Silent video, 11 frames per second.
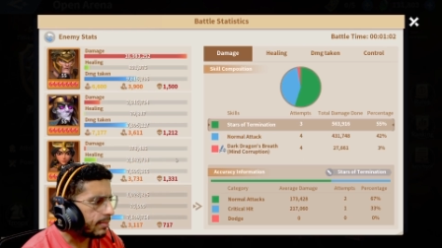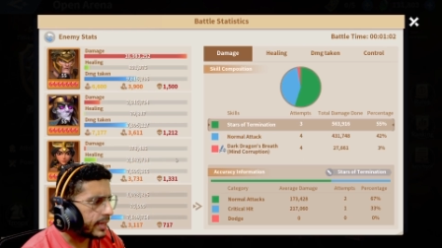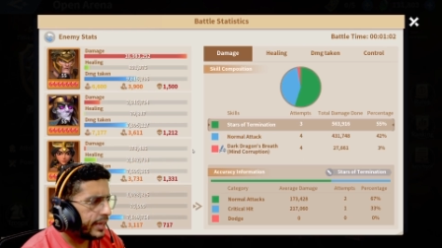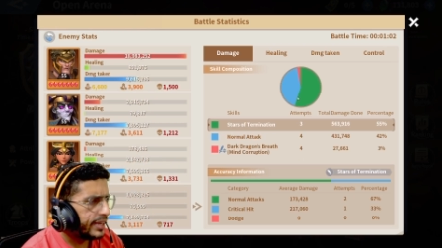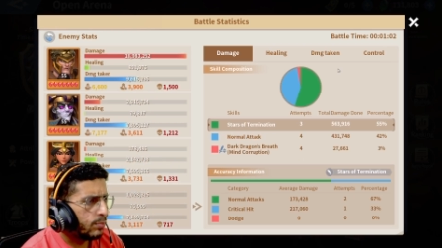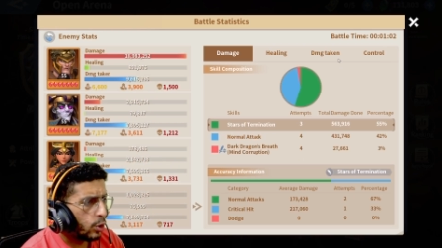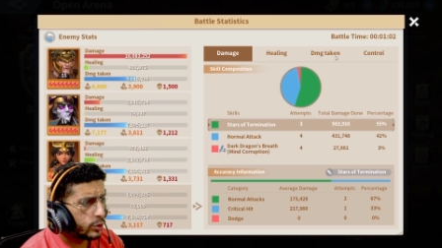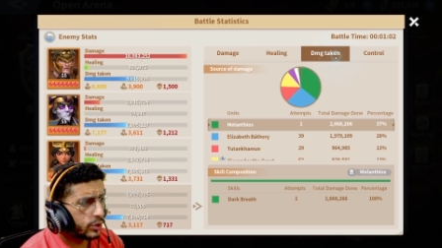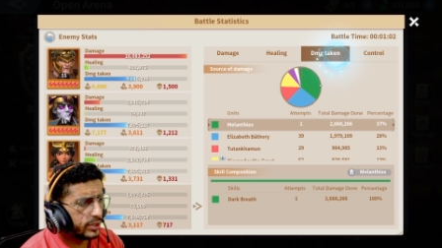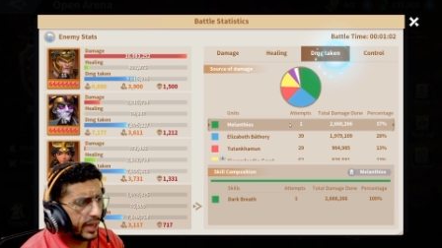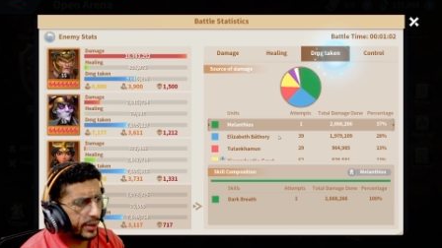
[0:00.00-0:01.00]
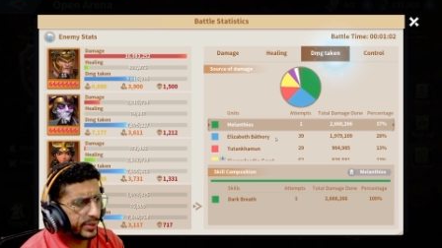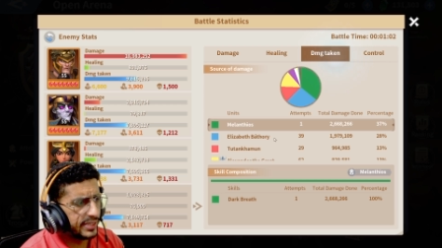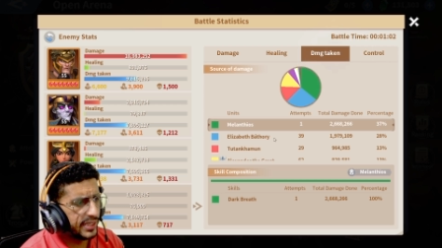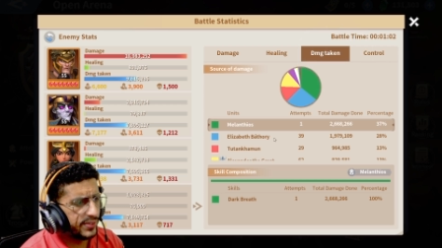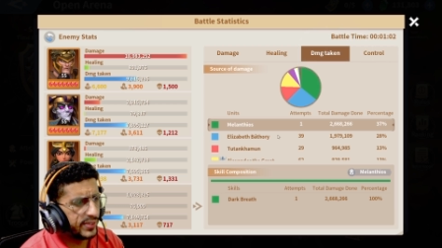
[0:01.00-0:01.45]
immortal that
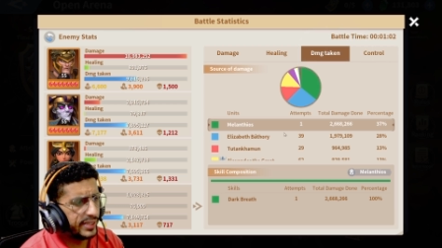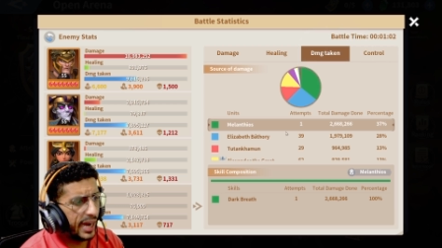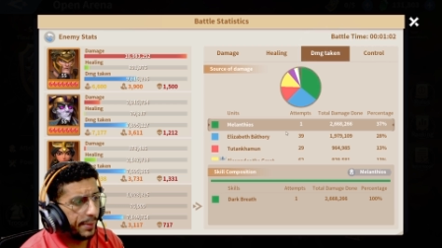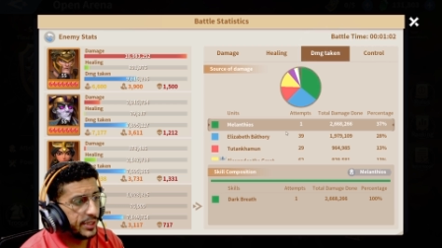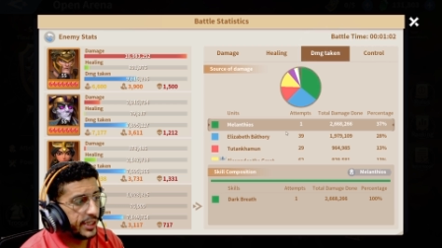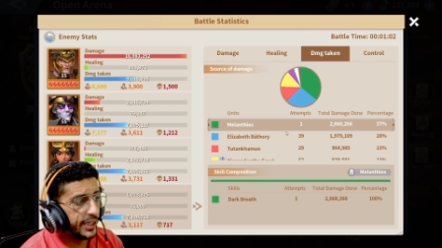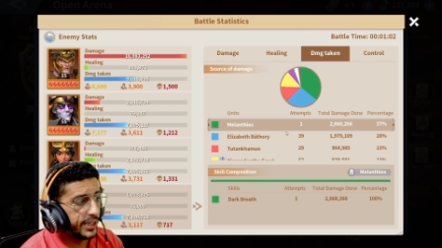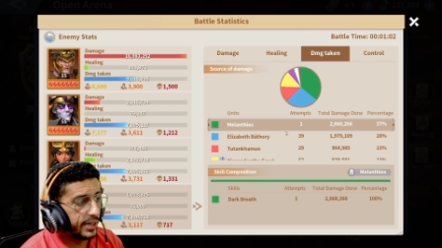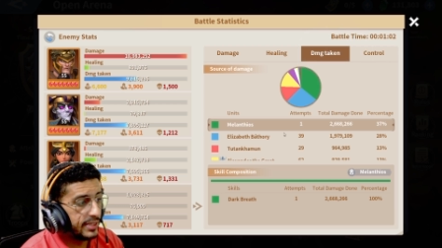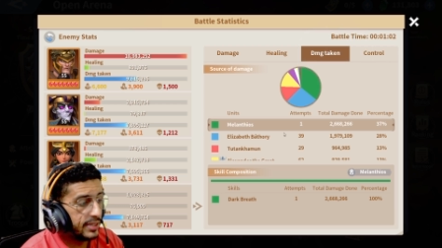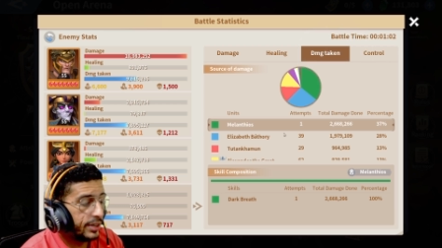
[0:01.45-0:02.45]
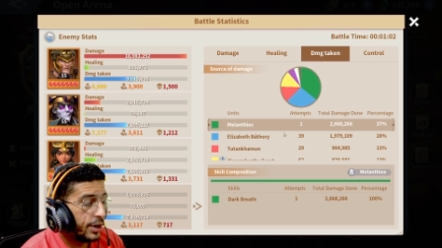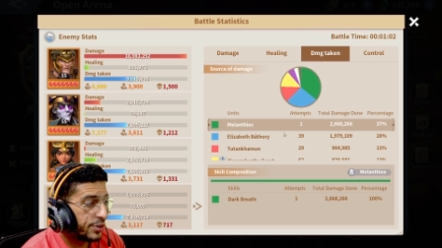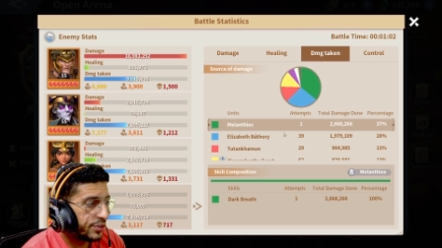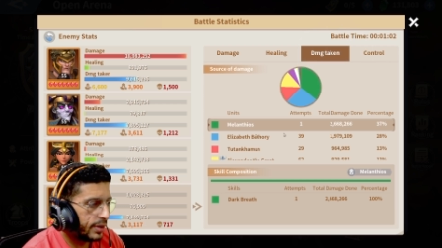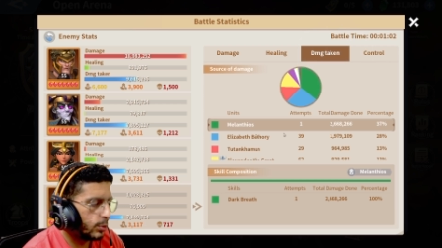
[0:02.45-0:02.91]
received the damage here is an
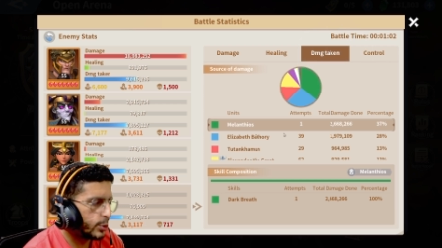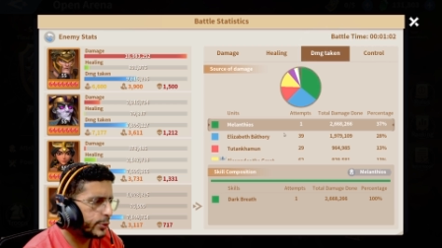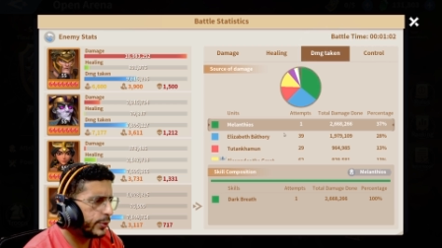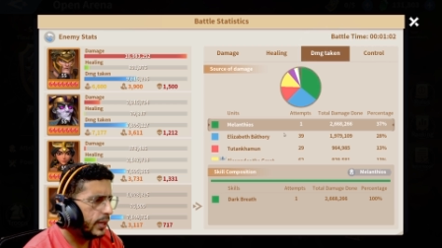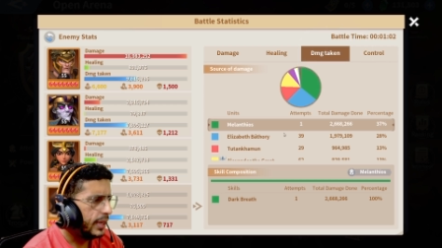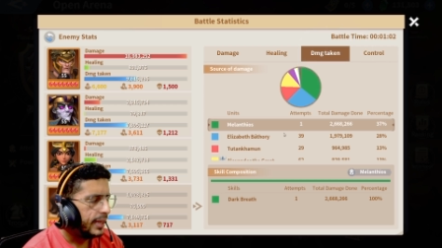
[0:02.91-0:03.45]
earth immortal.